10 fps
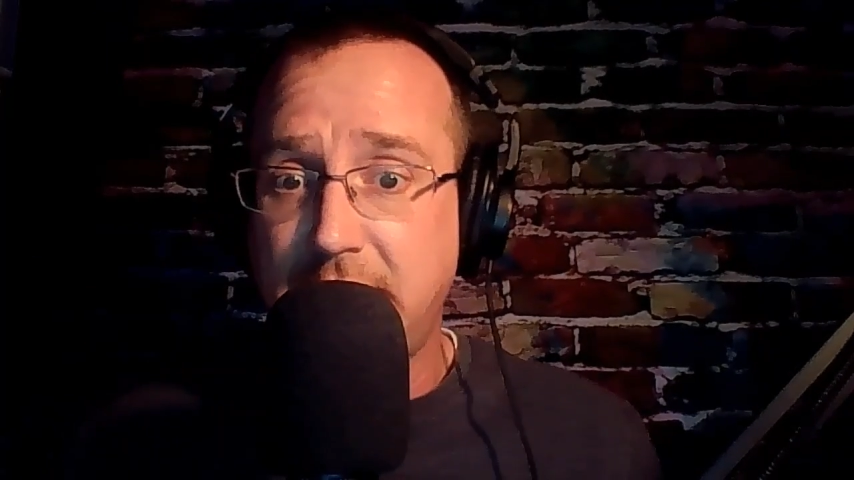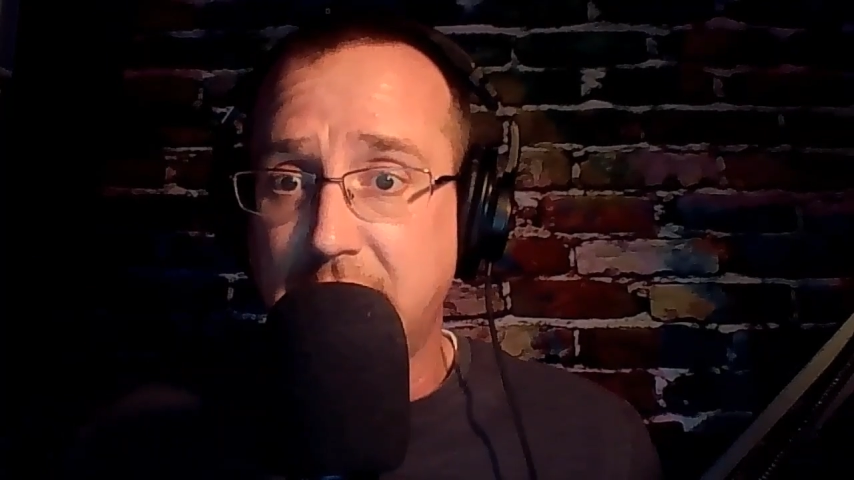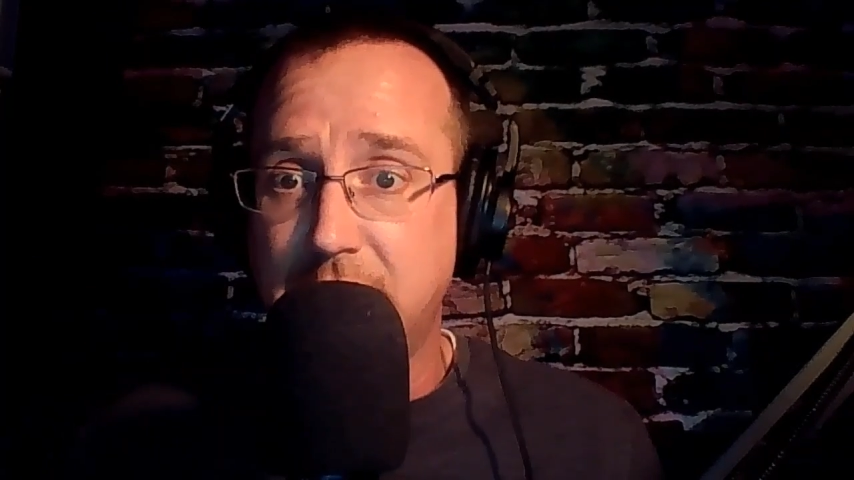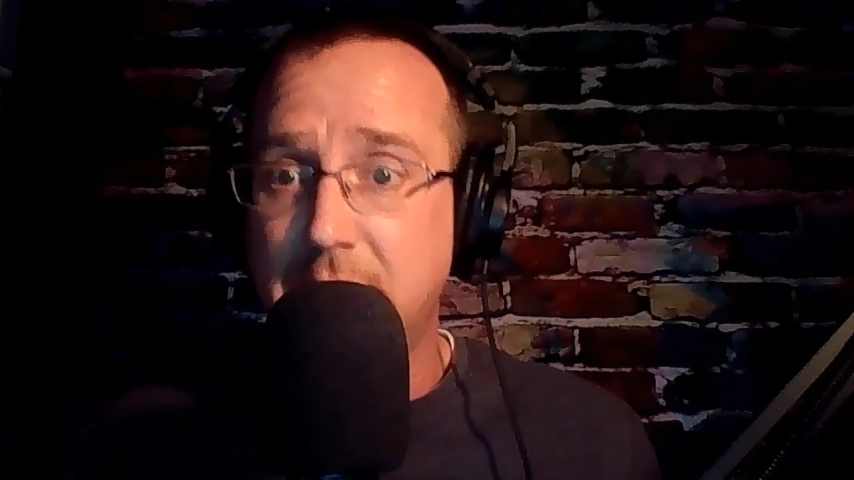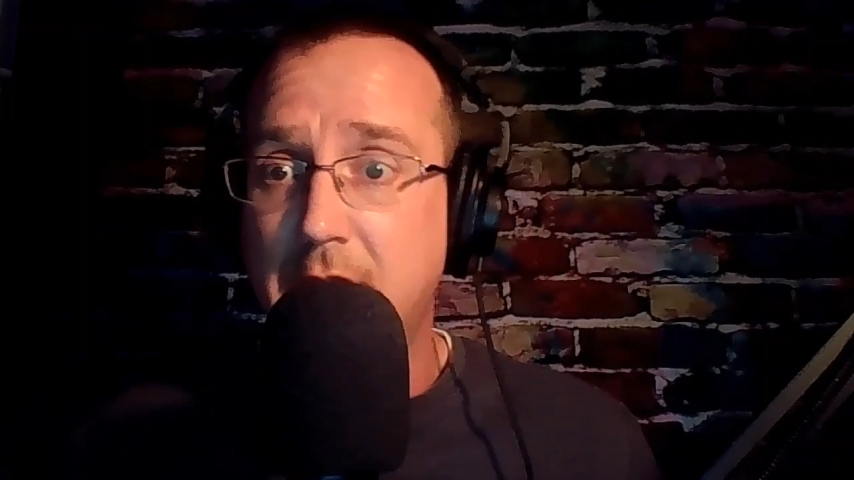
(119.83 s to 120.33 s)

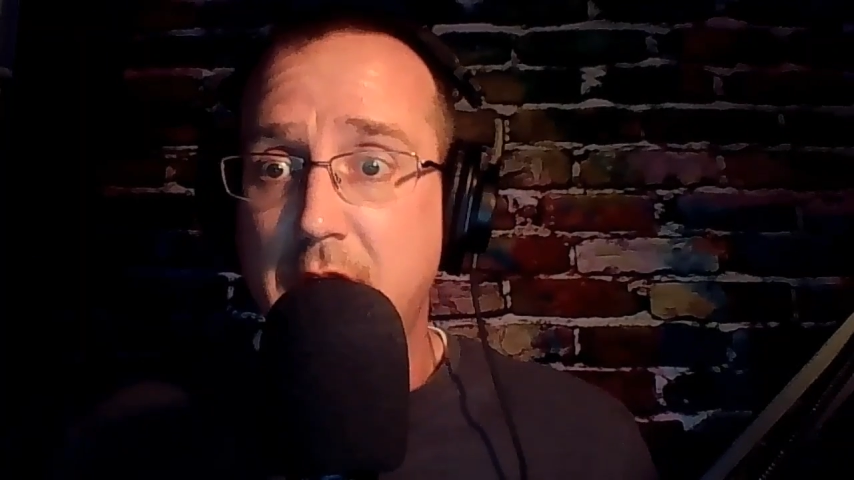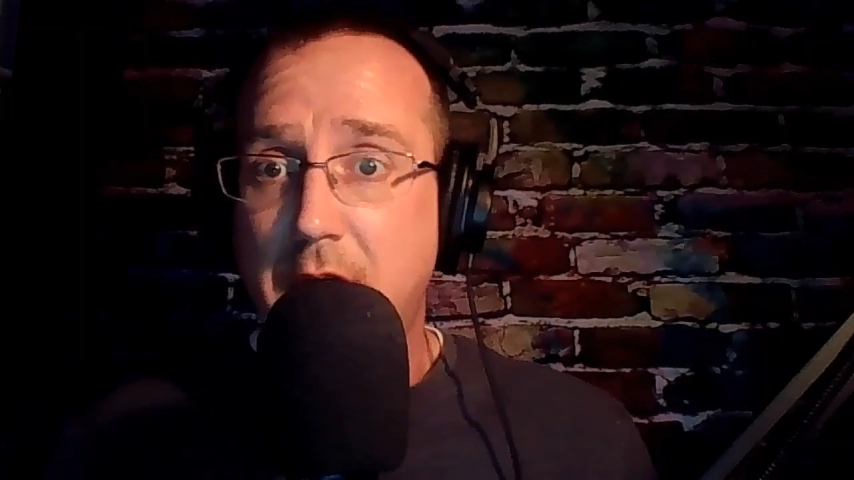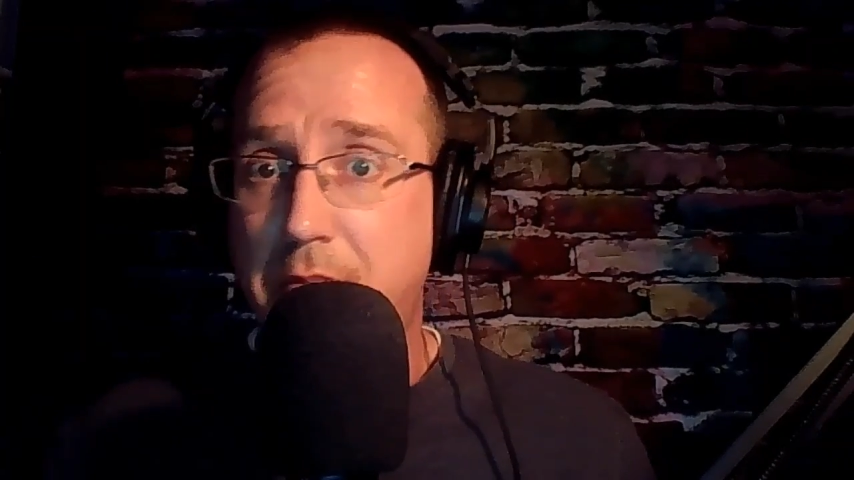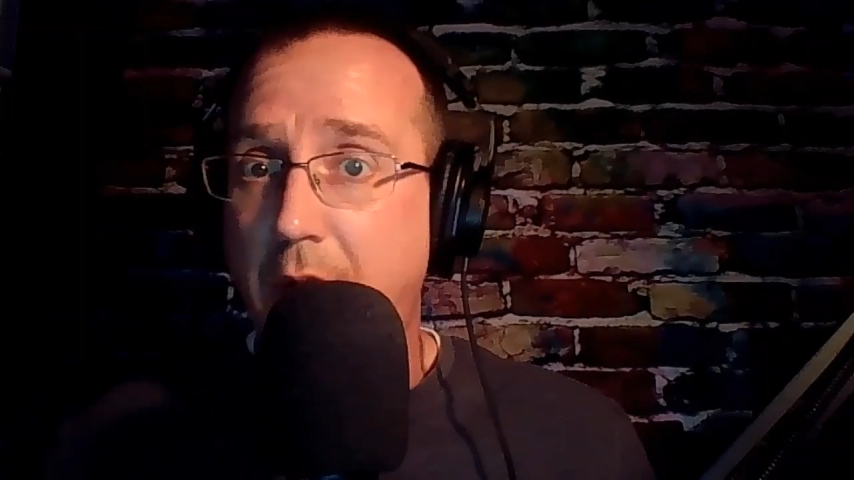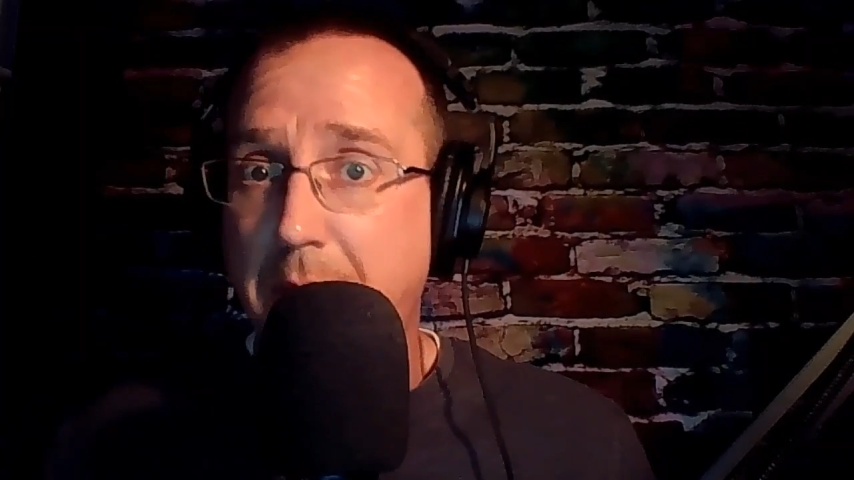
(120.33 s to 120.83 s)
can
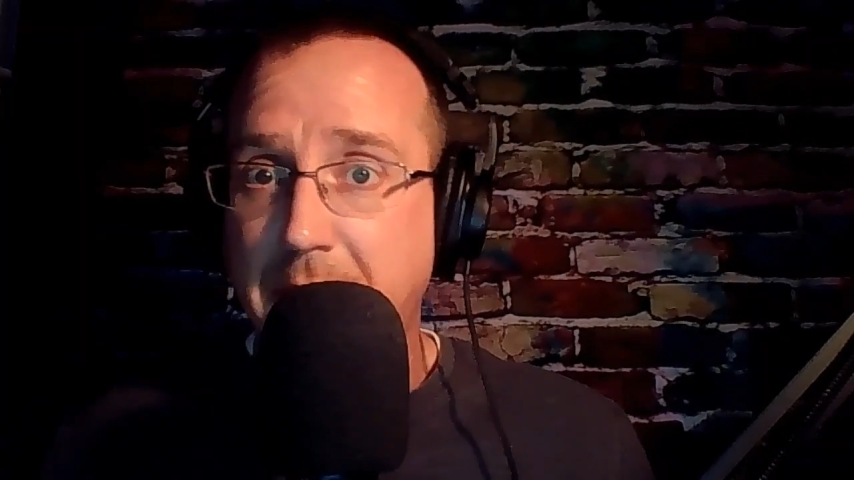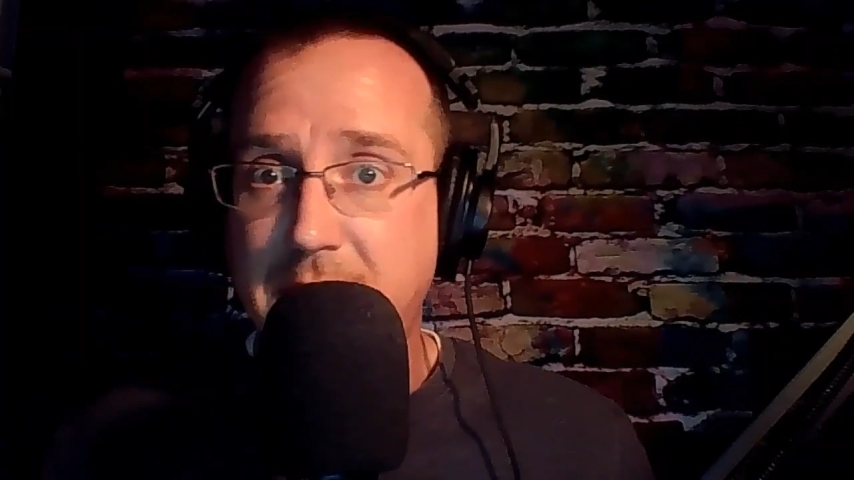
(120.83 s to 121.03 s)
probably